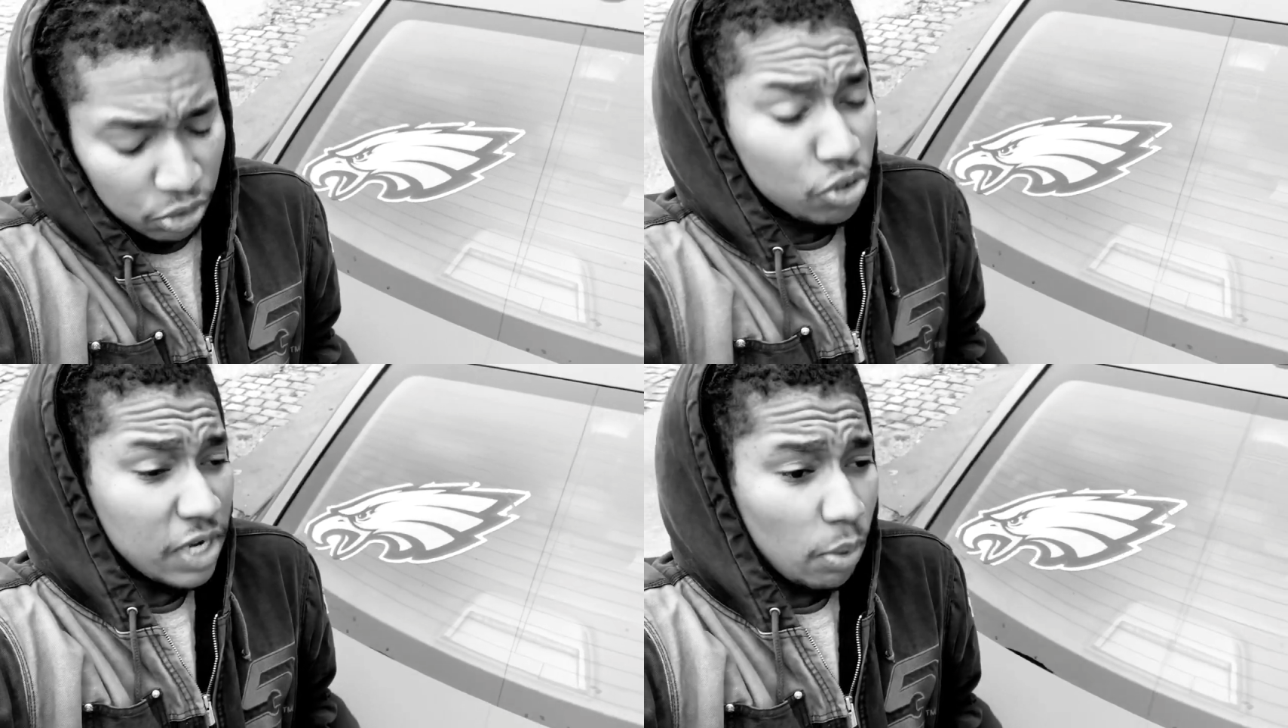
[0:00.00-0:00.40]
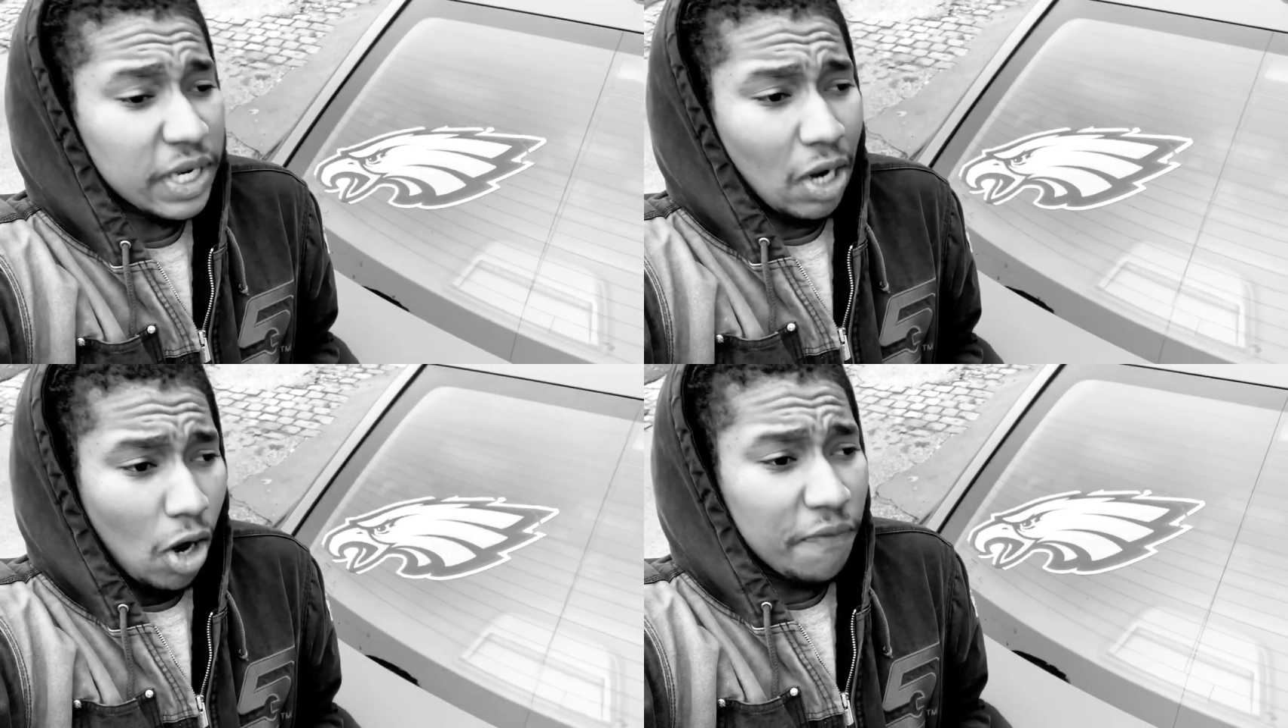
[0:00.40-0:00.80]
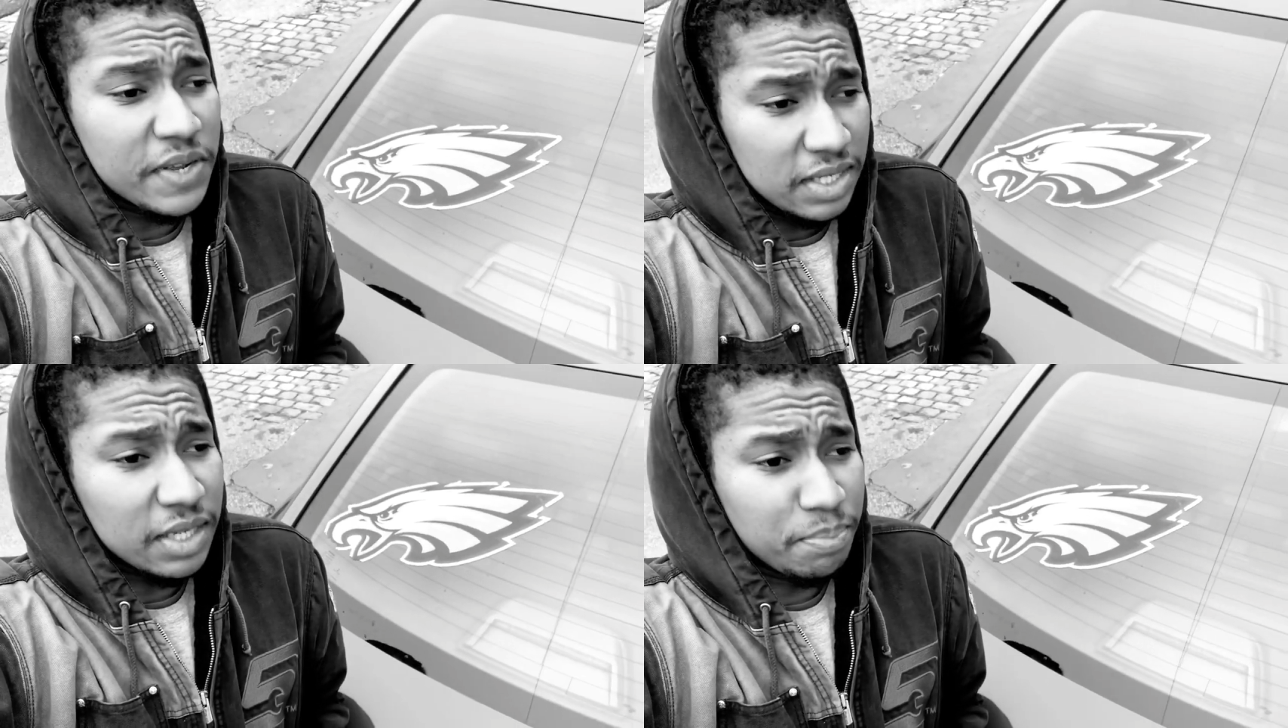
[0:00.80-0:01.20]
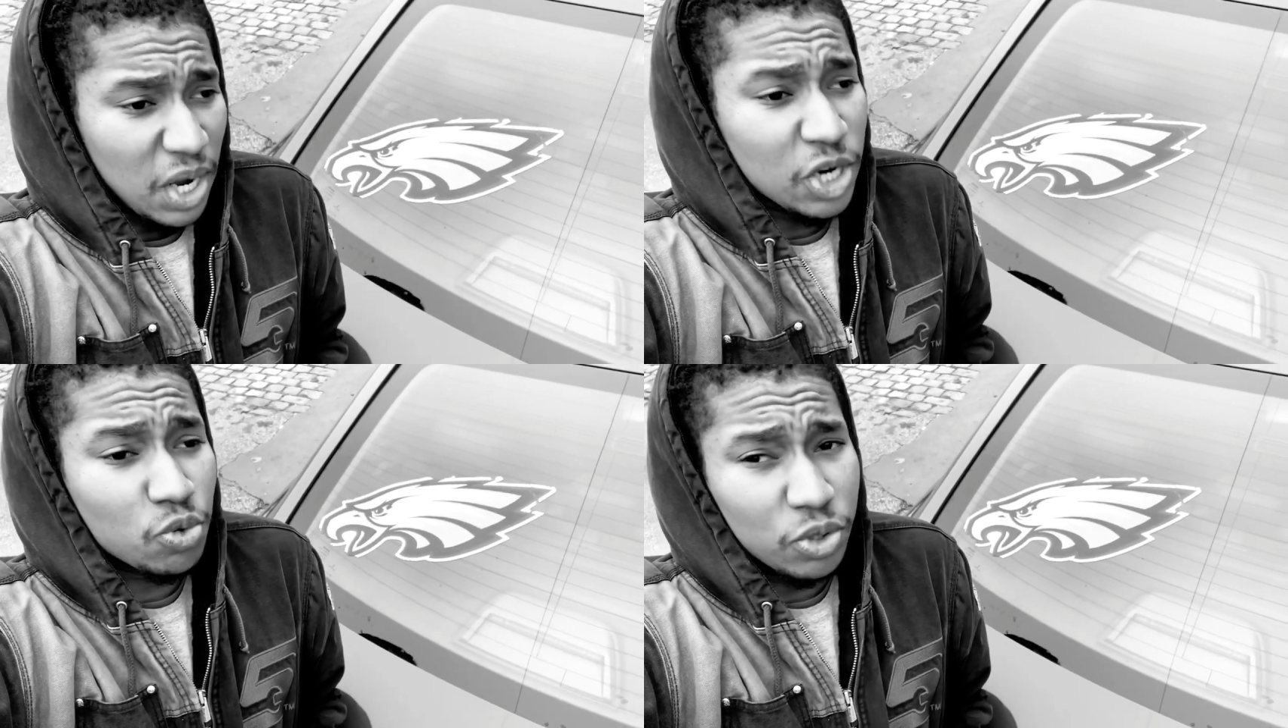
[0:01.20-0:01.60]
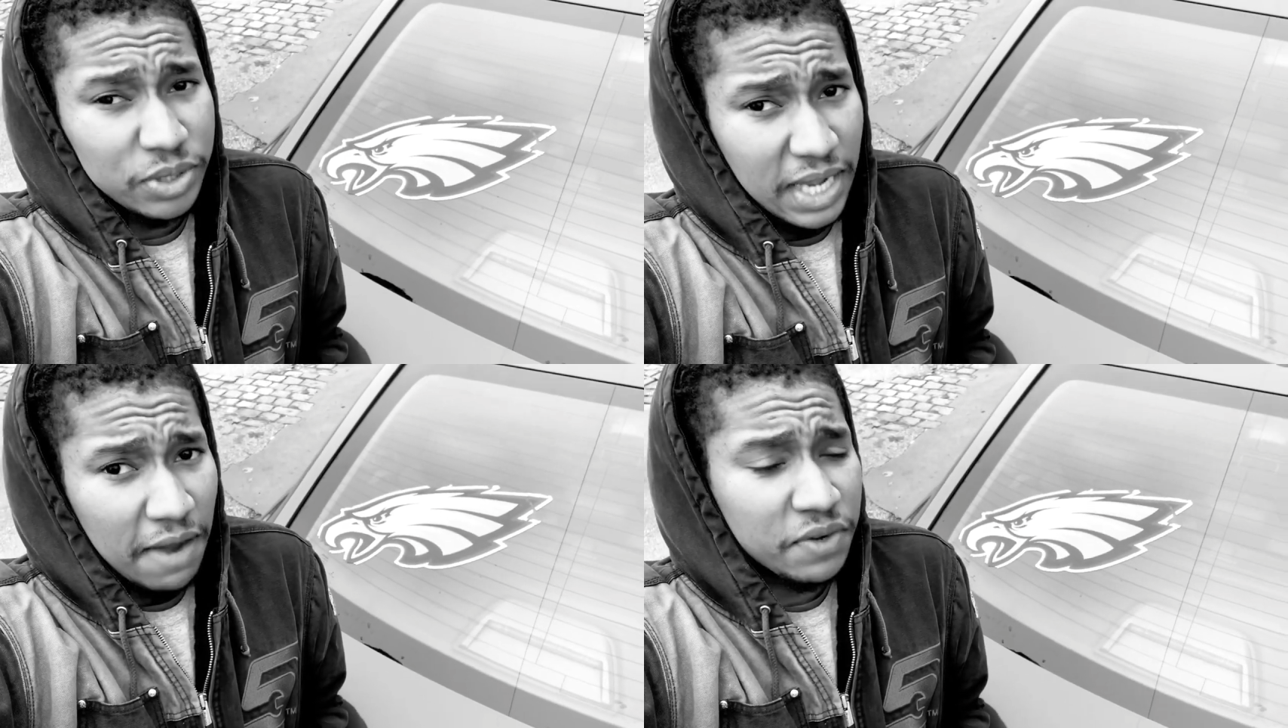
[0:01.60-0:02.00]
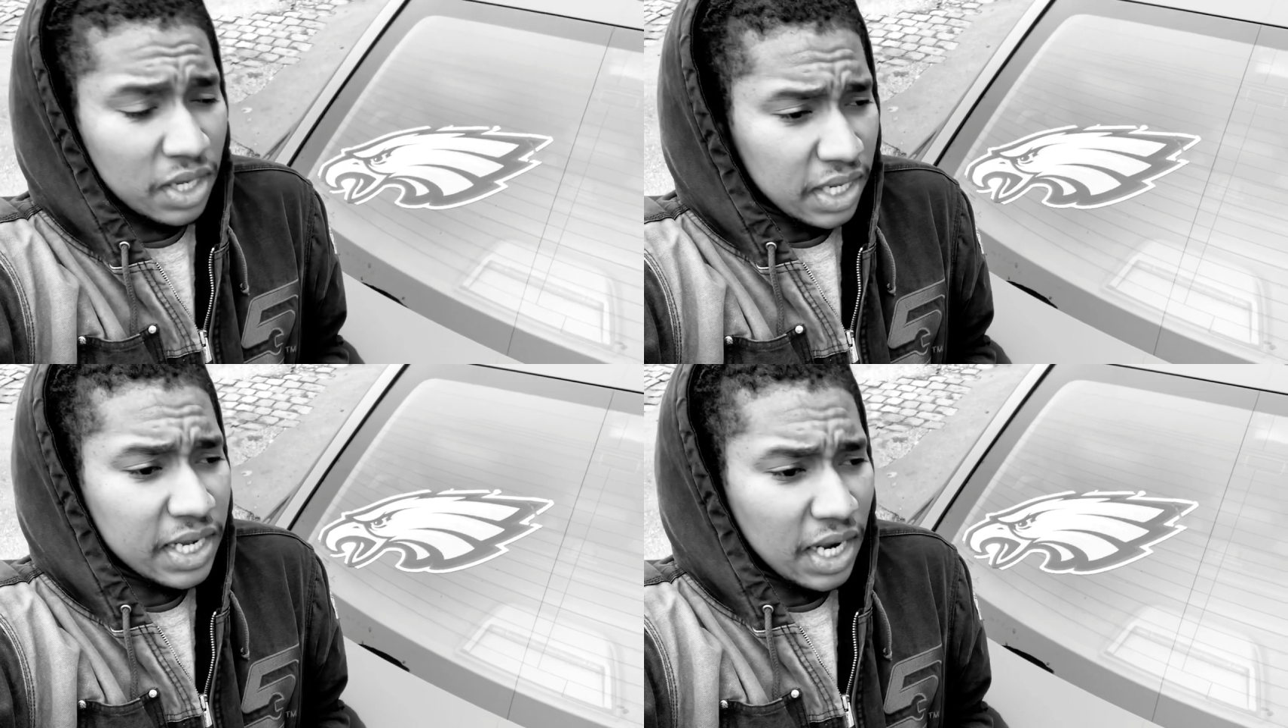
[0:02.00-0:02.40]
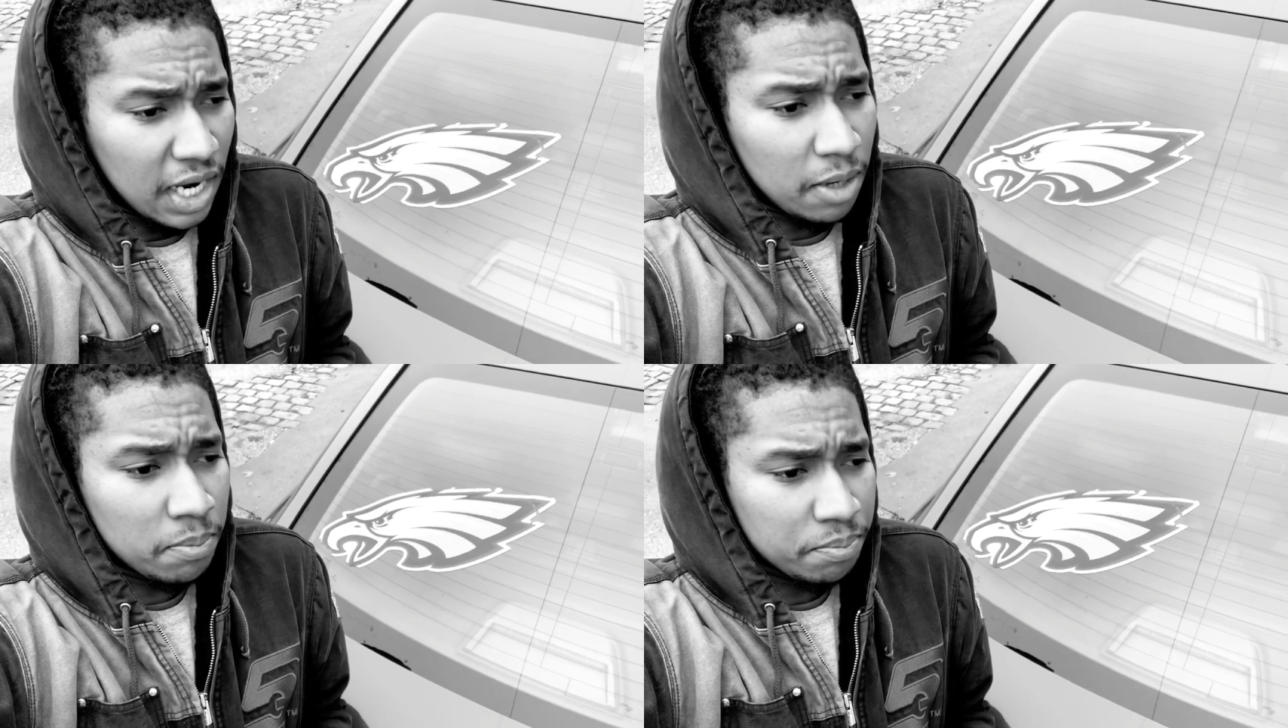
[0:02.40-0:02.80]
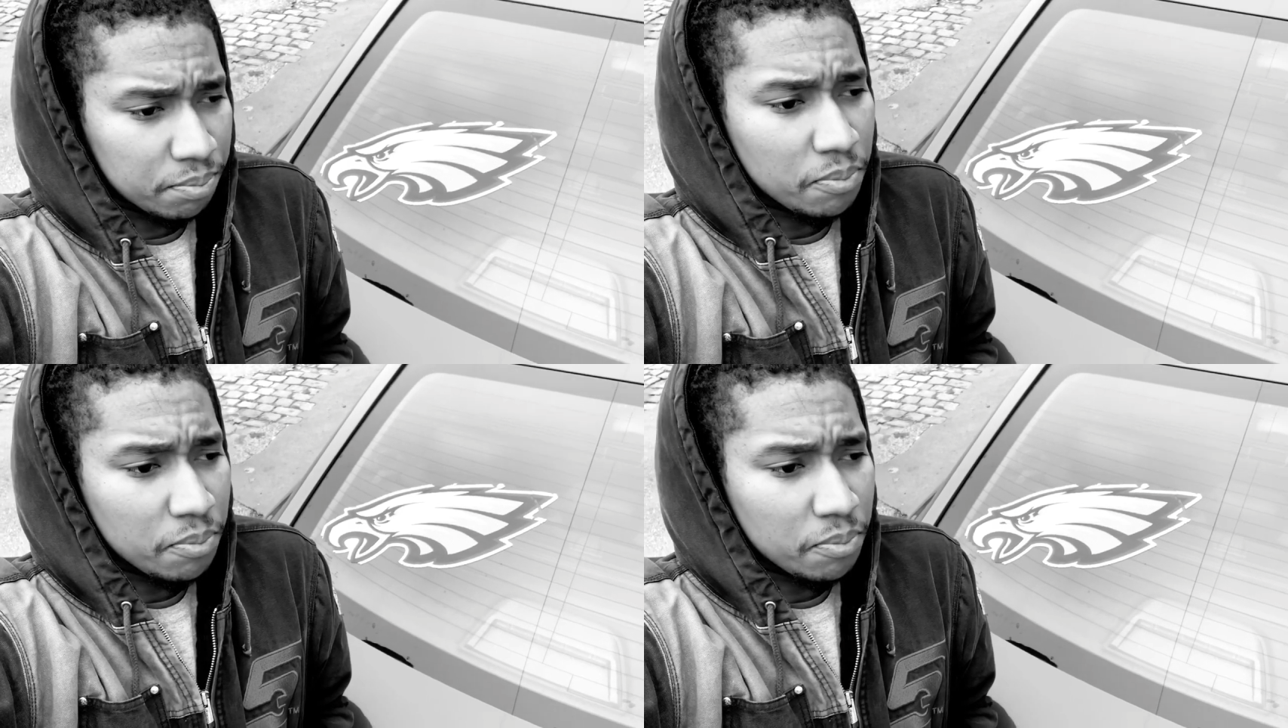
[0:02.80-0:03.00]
something with that offense. The Bears will definitely, you